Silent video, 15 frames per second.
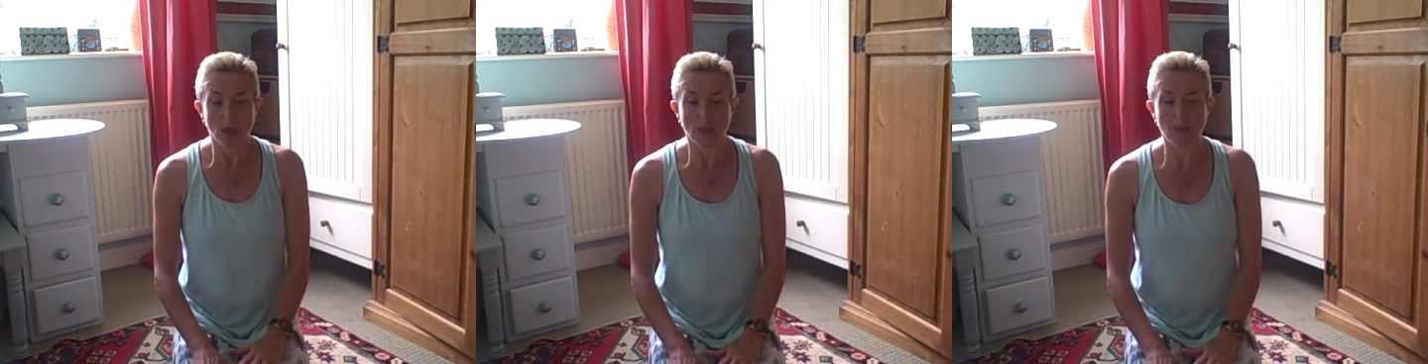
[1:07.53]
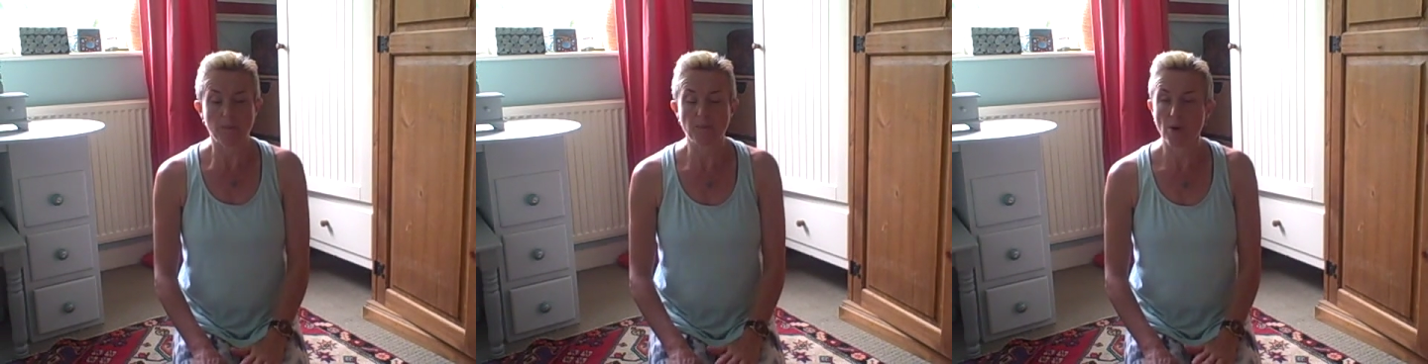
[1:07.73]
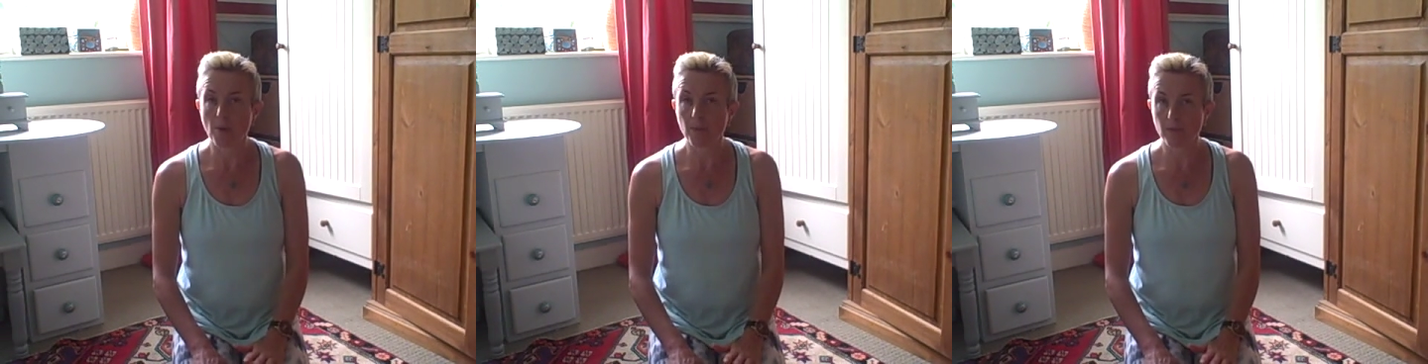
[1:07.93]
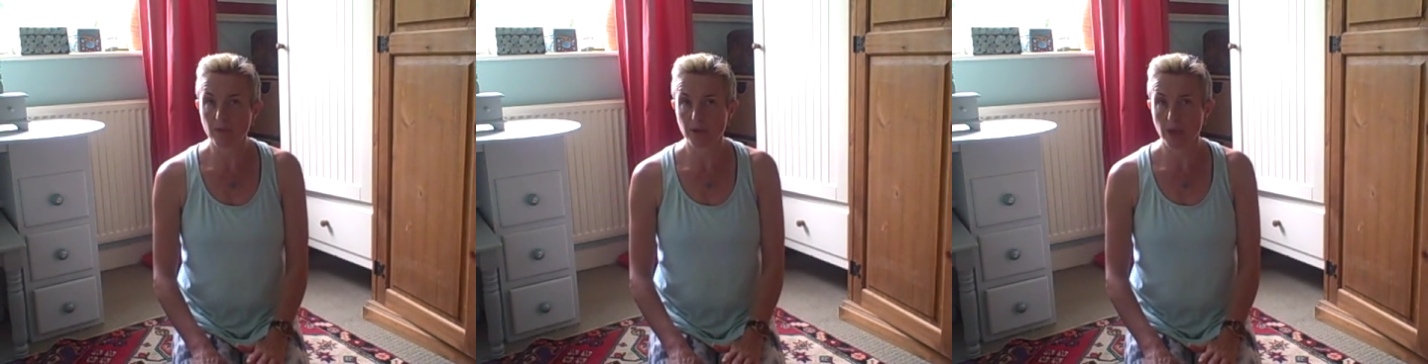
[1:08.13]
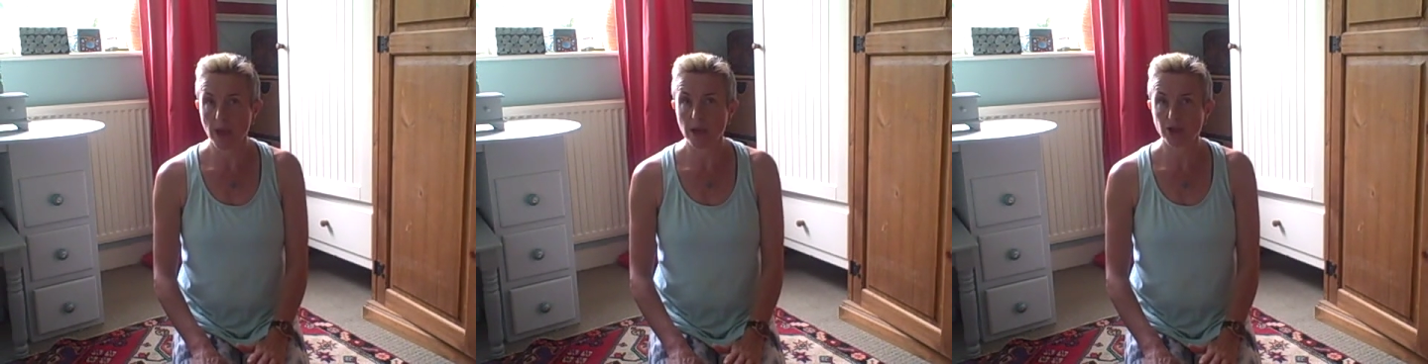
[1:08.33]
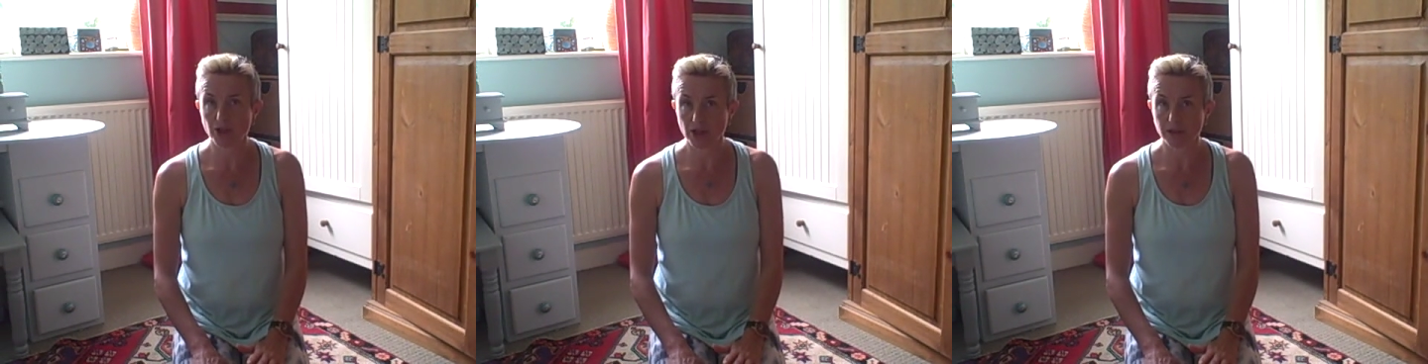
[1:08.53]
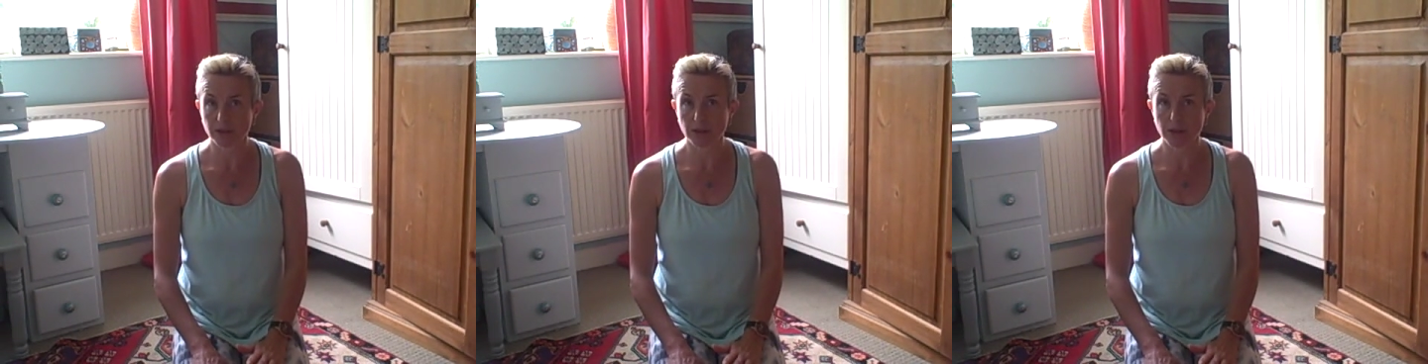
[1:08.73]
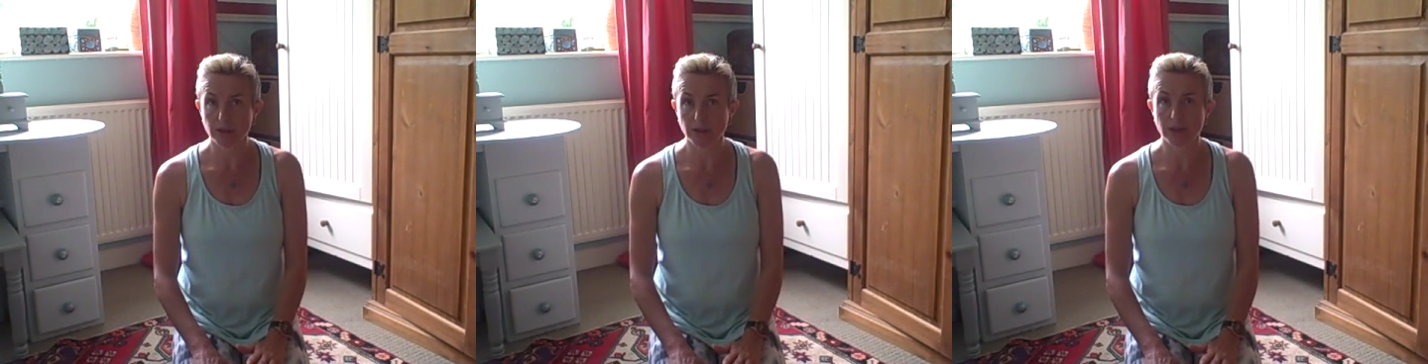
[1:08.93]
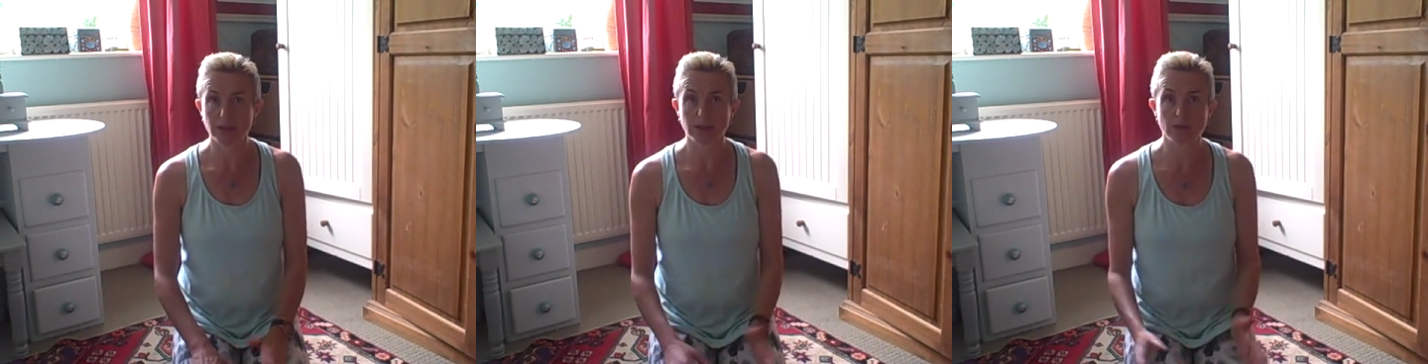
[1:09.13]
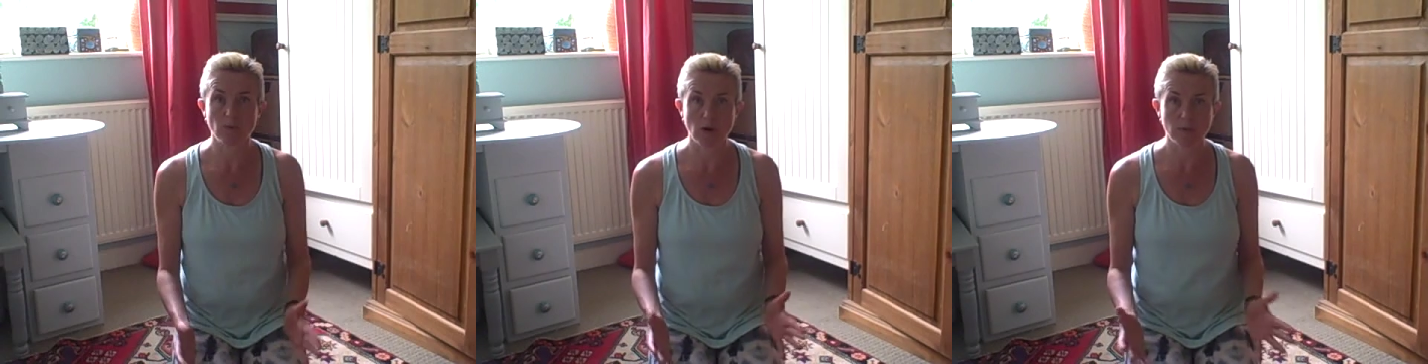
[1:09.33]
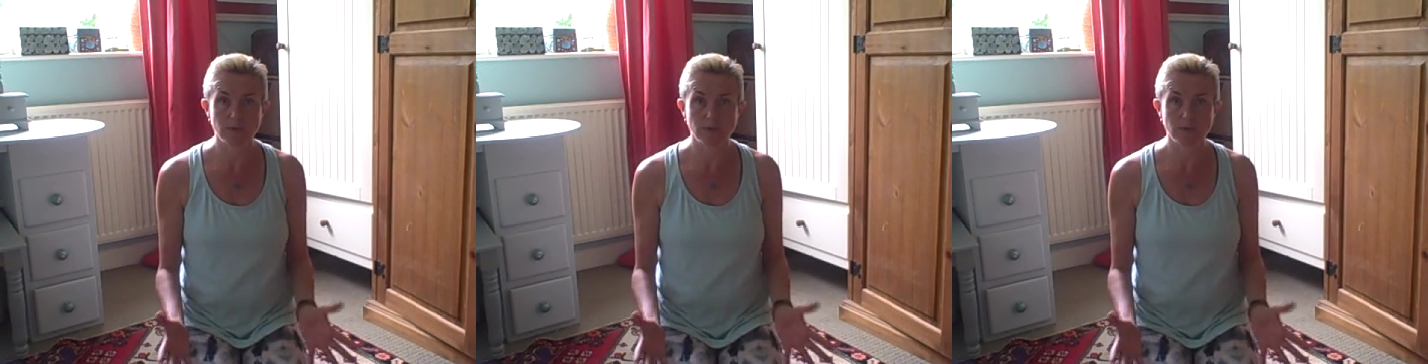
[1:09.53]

The problem with Kegels is, and this is why